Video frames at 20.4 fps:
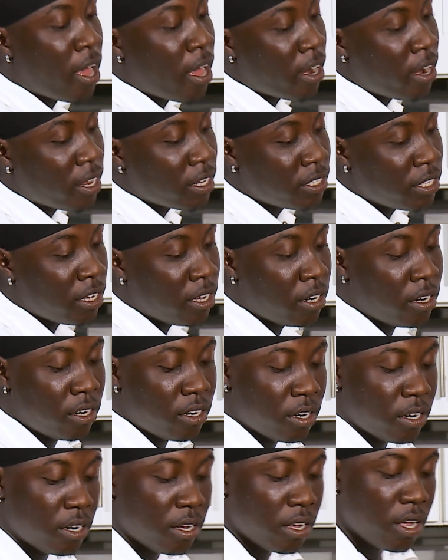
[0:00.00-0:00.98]
I add that in,
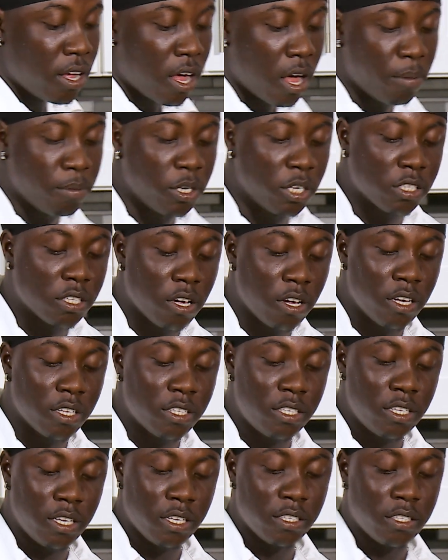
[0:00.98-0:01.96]
I'm just going to
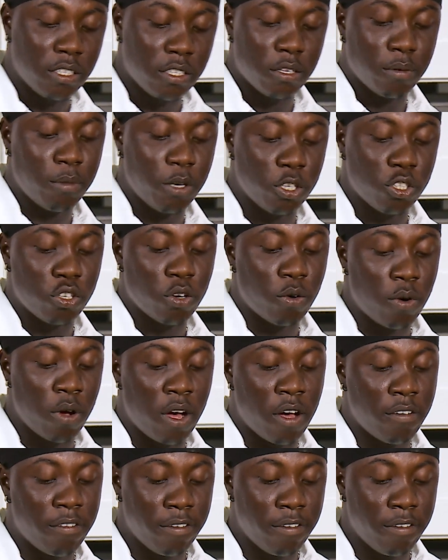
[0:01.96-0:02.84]
taste to make sure uh